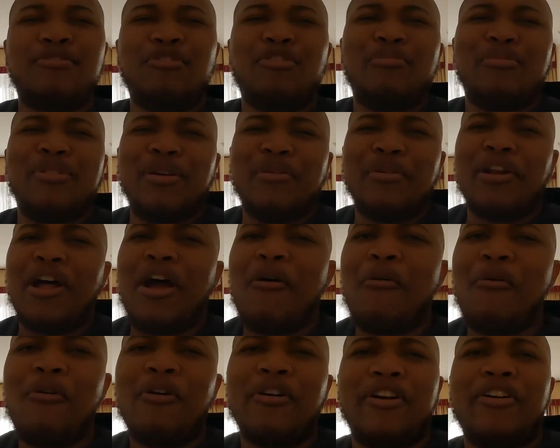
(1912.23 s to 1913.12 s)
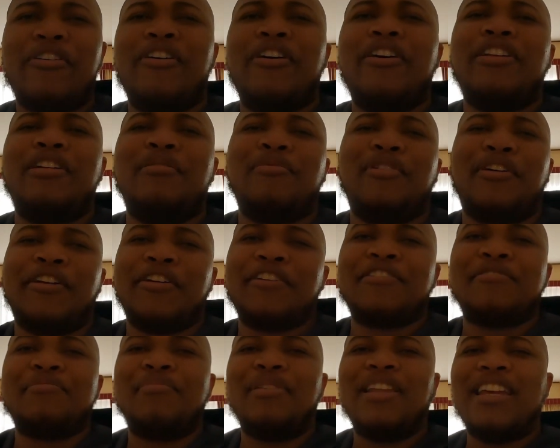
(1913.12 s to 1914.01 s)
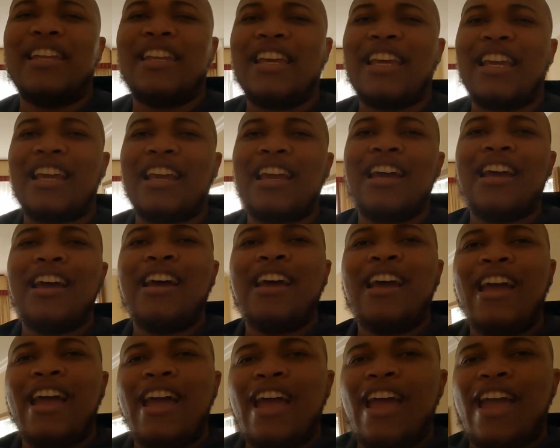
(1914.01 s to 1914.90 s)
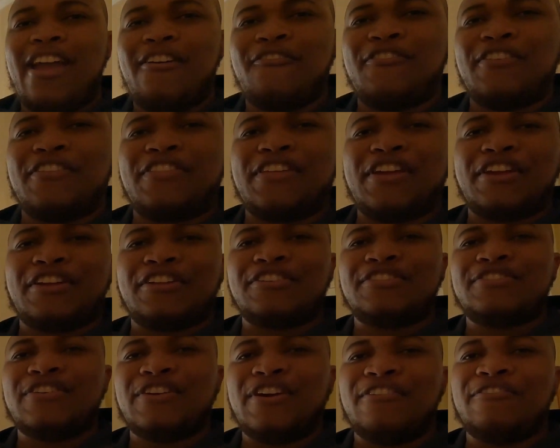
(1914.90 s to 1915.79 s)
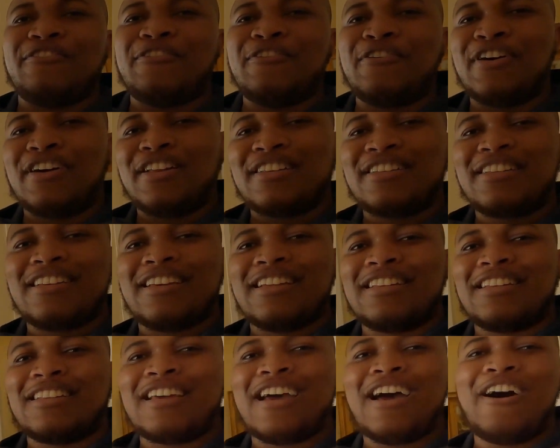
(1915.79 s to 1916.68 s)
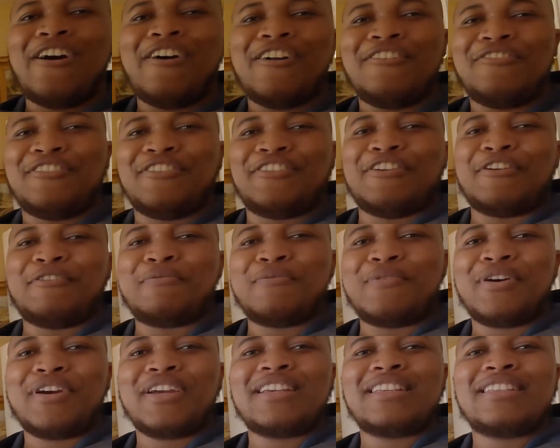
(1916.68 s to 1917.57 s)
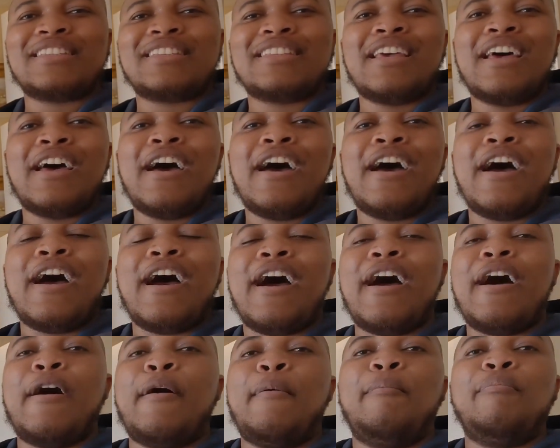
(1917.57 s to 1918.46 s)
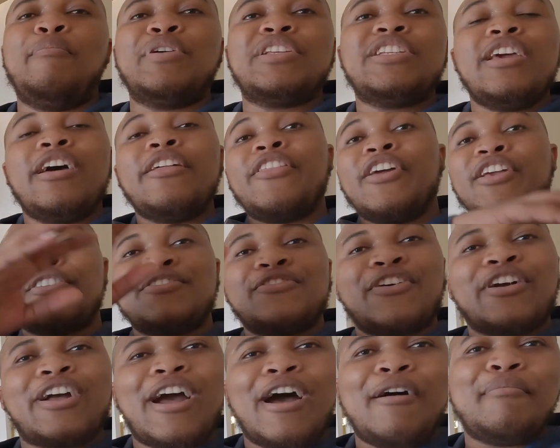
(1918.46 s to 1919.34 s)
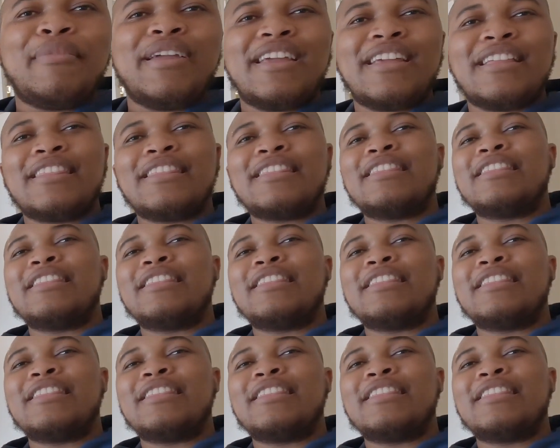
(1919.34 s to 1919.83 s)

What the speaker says: normally when I walk around, I'm not explaining everything to everyone and how everything works. But yeah, thanks for coming,